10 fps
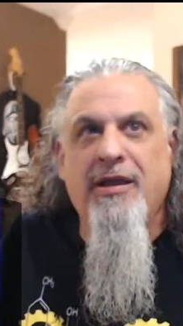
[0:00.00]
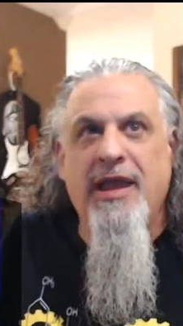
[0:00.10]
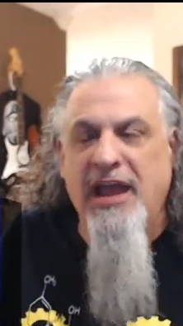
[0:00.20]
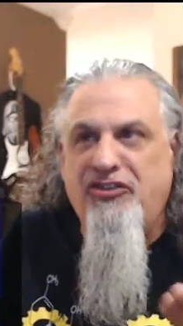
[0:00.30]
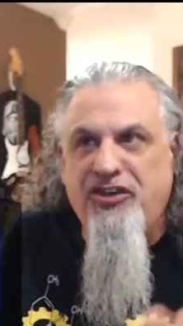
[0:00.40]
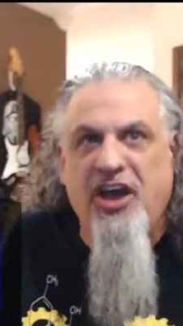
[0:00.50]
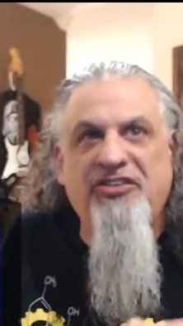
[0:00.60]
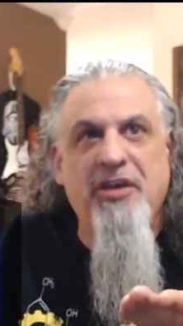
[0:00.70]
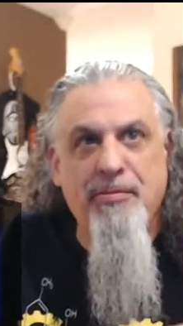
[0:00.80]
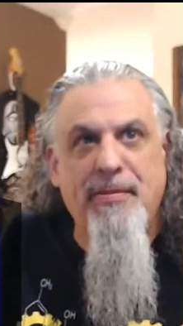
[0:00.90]
It
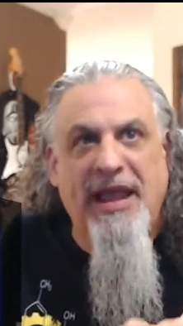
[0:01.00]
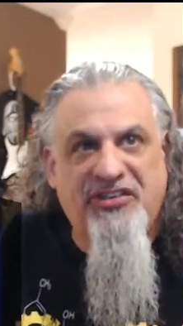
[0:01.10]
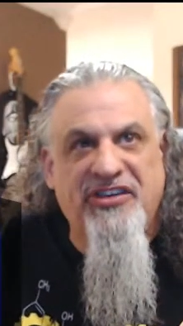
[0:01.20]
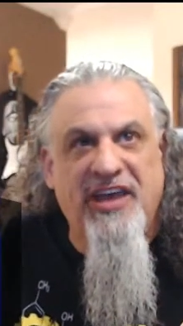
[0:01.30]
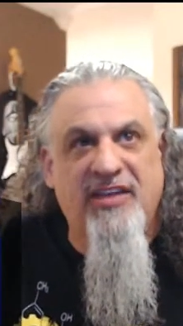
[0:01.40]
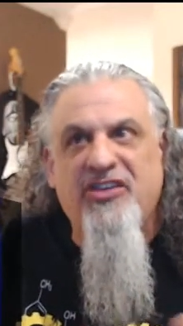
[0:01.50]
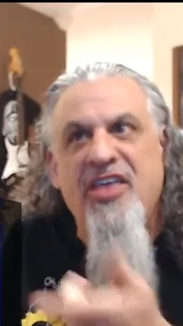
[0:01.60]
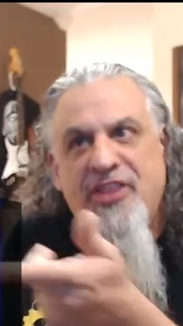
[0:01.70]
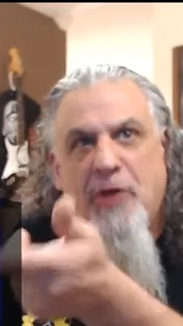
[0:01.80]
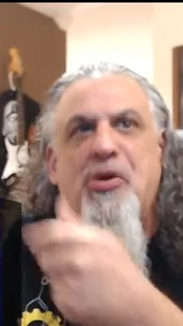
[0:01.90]
just makes sense.
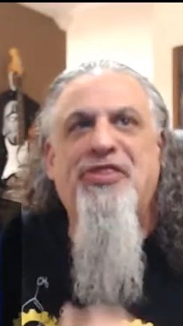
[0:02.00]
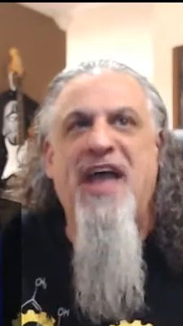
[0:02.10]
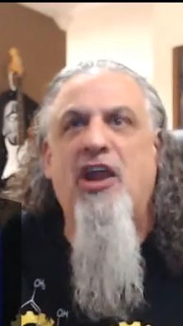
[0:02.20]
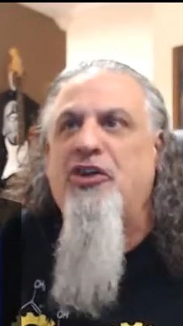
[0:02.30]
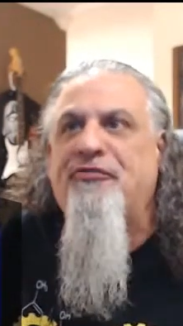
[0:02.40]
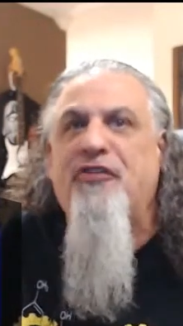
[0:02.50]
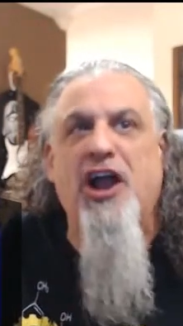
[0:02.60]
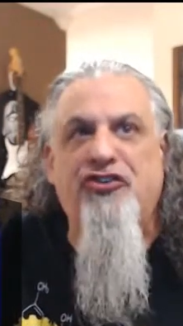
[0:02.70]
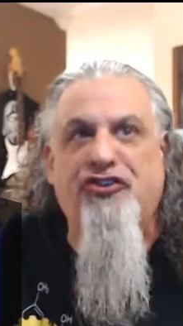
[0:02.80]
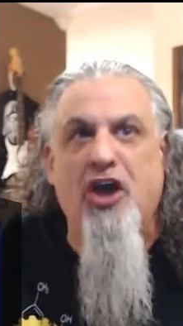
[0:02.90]
There, put that on your
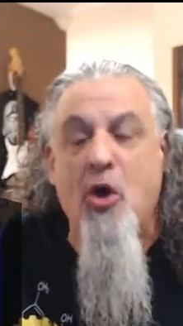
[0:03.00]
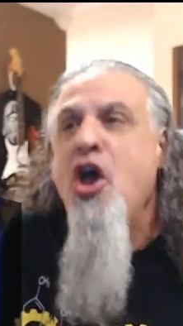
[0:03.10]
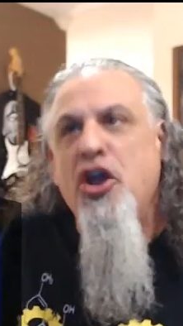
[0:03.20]
fucking show.